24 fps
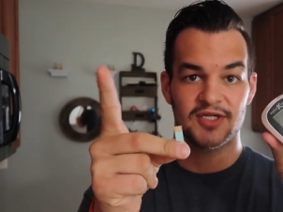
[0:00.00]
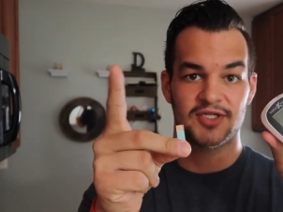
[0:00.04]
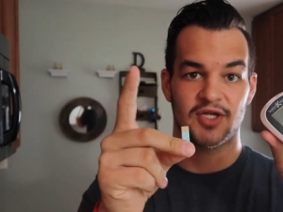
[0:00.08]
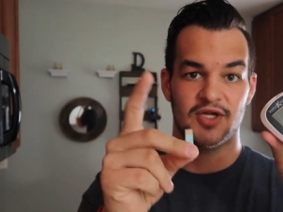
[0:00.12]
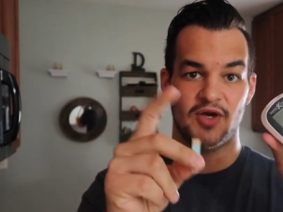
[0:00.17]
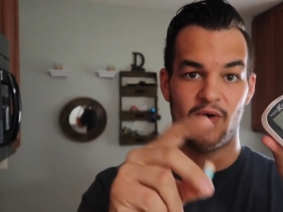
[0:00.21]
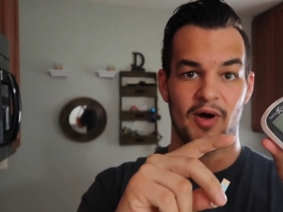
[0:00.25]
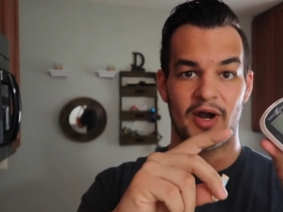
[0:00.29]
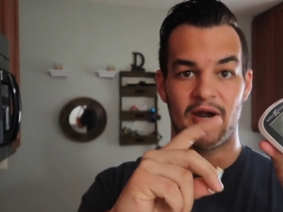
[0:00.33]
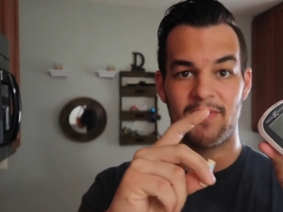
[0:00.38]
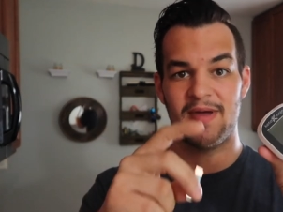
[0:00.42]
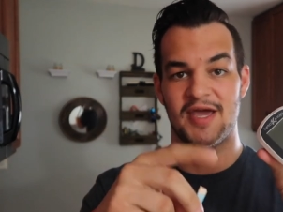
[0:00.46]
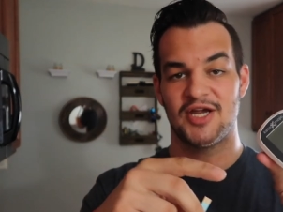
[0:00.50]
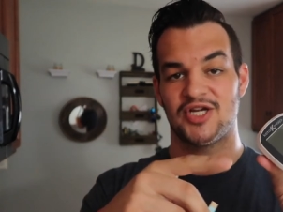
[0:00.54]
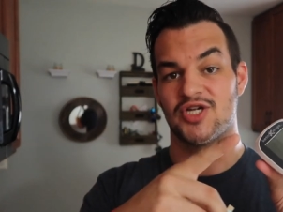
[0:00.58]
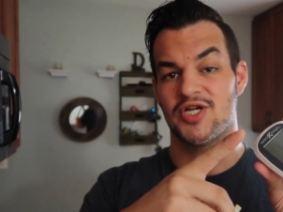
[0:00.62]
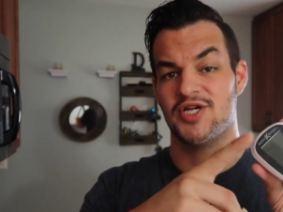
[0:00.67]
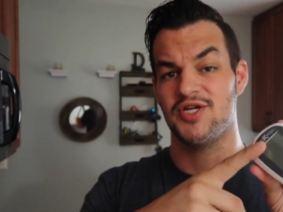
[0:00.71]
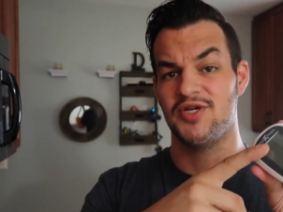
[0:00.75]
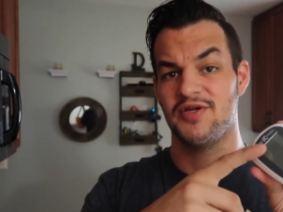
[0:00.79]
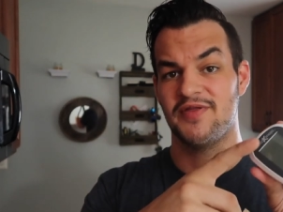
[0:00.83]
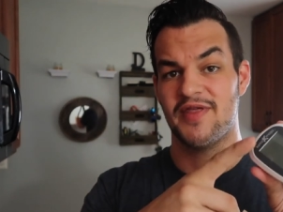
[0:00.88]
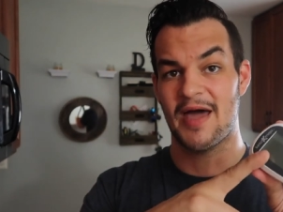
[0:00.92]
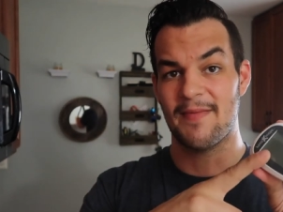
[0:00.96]
So you wanna make
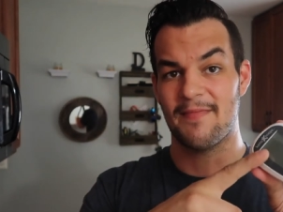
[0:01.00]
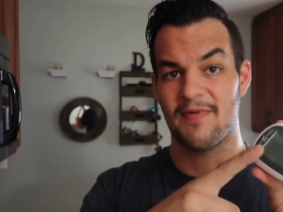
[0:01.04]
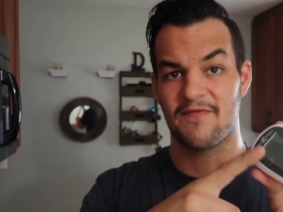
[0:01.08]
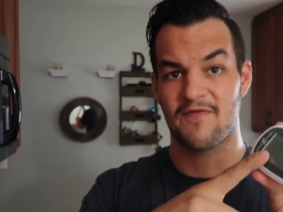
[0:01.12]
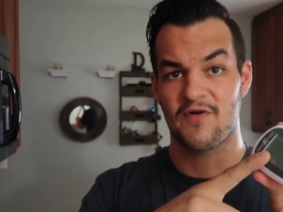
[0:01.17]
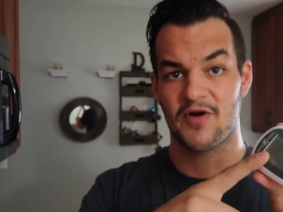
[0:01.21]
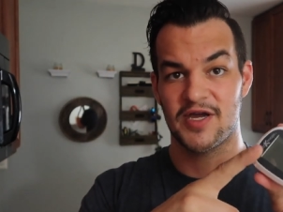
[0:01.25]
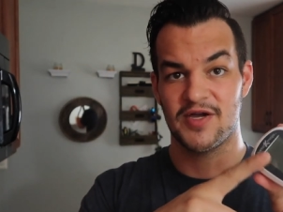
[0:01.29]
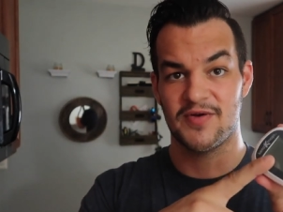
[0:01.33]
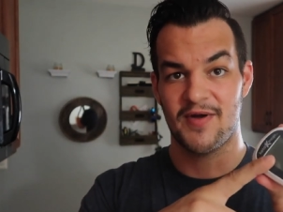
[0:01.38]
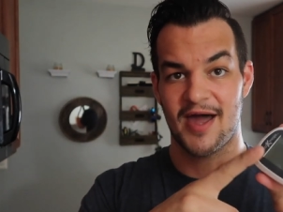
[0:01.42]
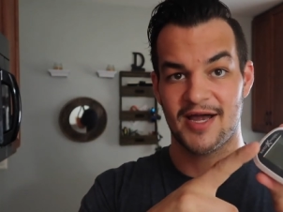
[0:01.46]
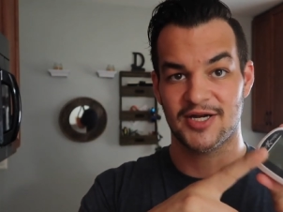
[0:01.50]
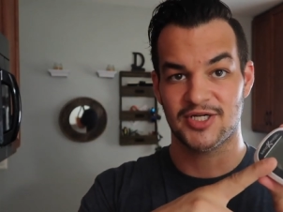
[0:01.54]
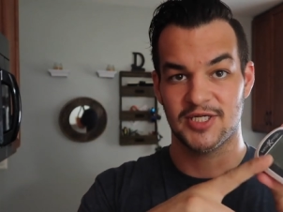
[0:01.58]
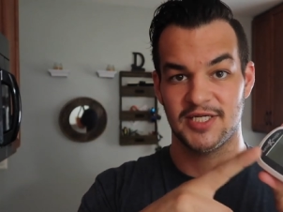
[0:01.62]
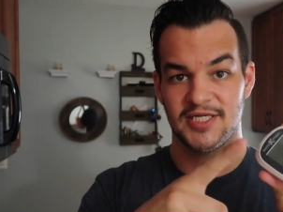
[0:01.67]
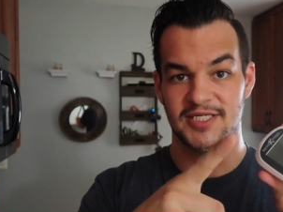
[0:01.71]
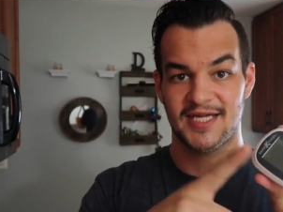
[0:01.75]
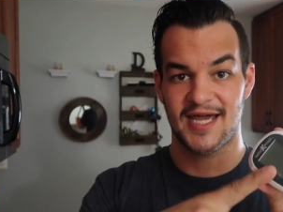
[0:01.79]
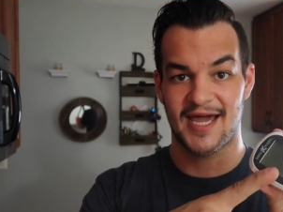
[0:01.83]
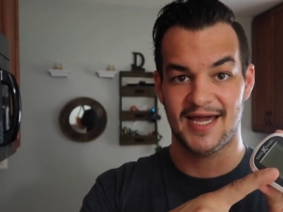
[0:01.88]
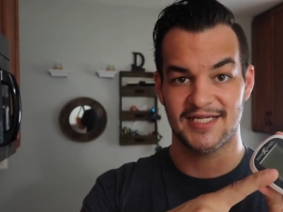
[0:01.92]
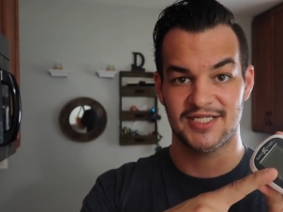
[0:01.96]
sure you do that before you
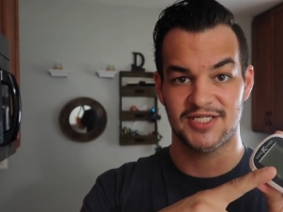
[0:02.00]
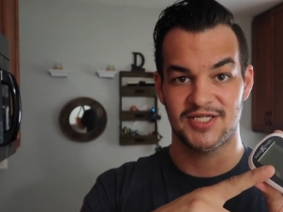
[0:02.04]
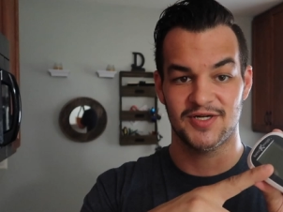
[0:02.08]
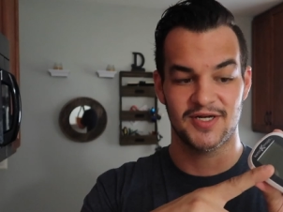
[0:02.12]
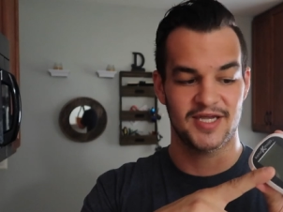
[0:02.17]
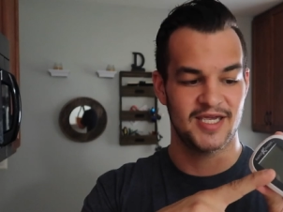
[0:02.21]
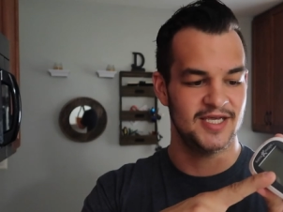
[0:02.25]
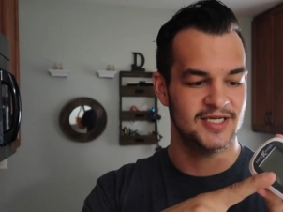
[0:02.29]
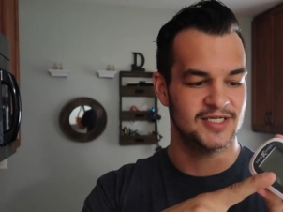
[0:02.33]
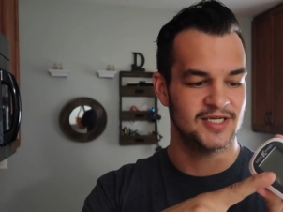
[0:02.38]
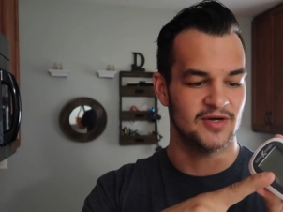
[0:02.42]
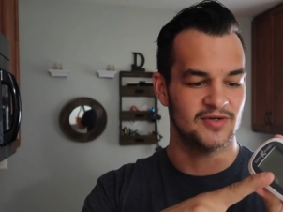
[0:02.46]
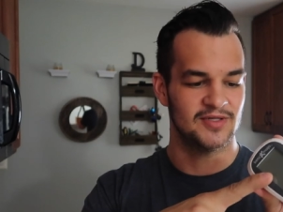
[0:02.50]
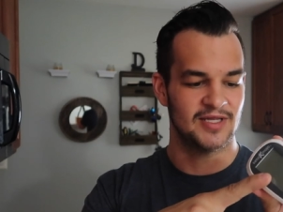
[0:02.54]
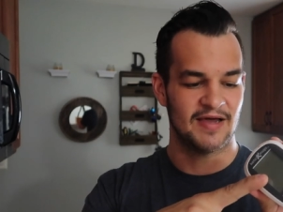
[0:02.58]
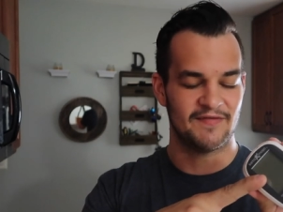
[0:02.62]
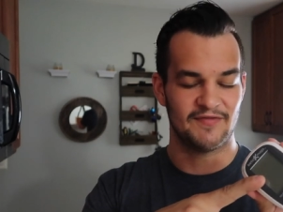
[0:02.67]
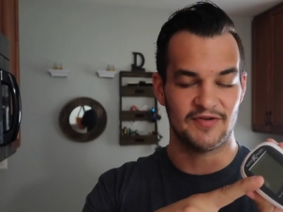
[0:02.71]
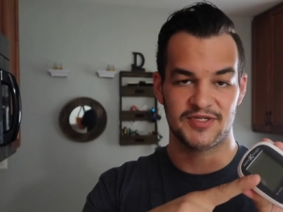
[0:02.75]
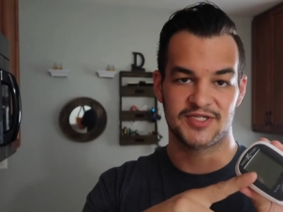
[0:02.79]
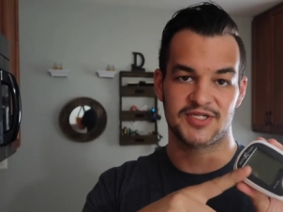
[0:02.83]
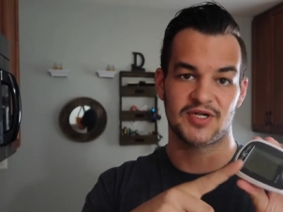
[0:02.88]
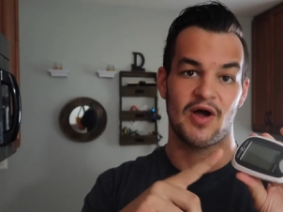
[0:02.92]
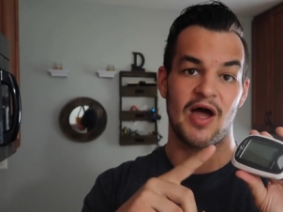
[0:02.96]
actually test your ketone
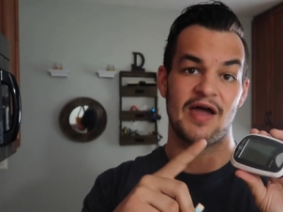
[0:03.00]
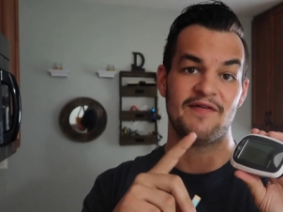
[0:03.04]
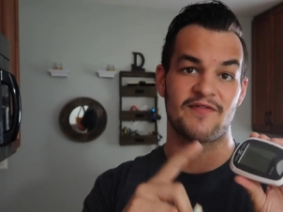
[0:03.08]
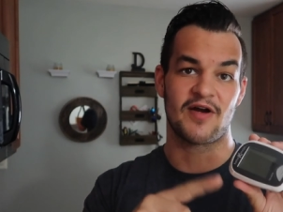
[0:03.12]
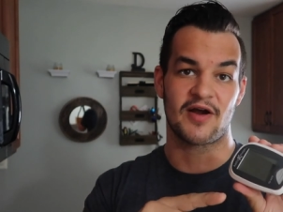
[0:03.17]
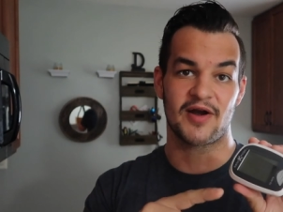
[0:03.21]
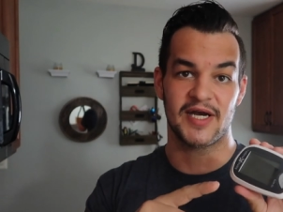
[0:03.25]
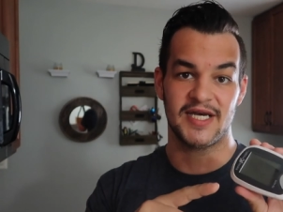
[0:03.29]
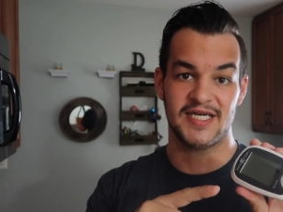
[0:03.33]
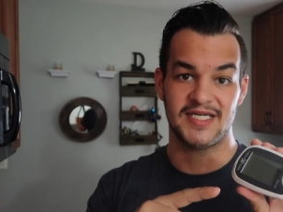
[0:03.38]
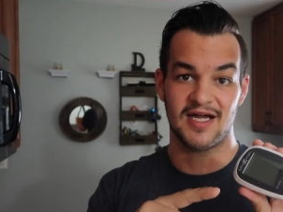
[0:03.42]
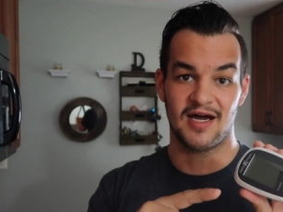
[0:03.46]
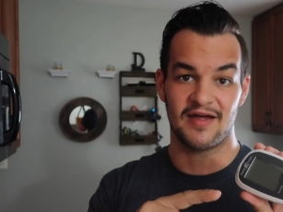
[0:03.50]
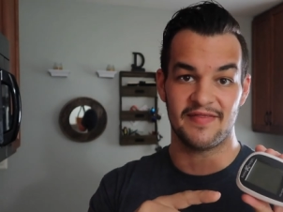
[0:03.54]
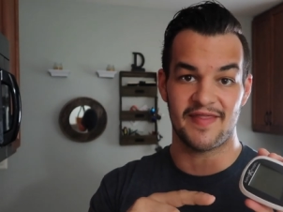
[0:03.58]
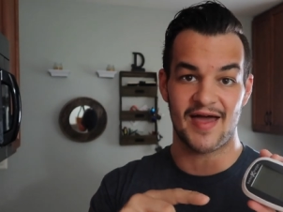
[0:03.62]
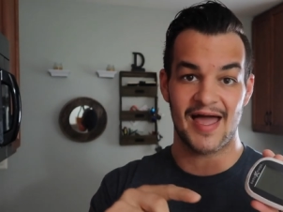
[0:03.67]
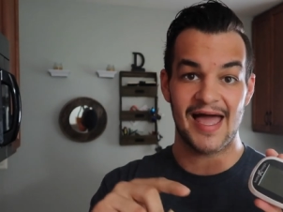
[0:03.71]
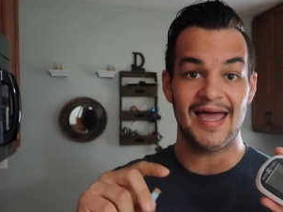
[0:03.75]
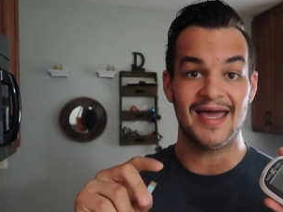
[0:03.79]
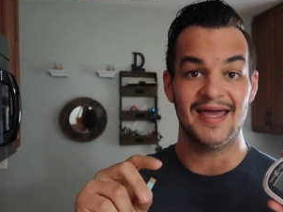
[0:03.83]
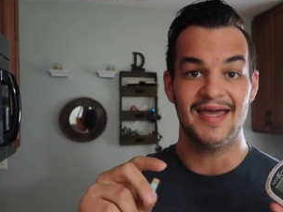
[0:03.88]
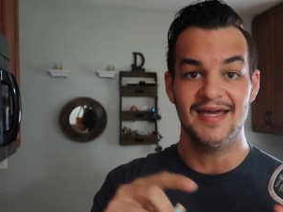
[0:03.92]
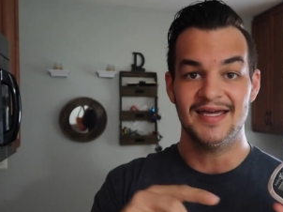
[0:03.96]
level. So I've already done
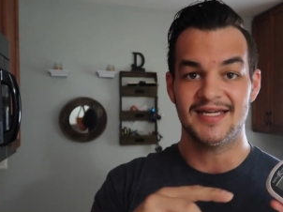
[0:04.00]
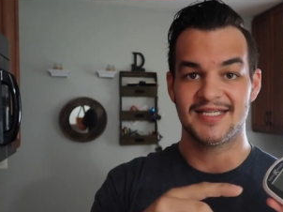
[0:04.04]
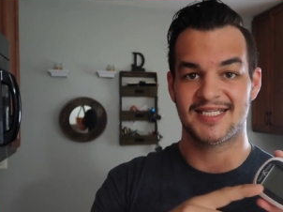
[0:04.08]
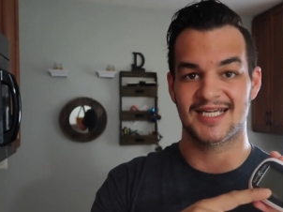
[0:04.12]
that.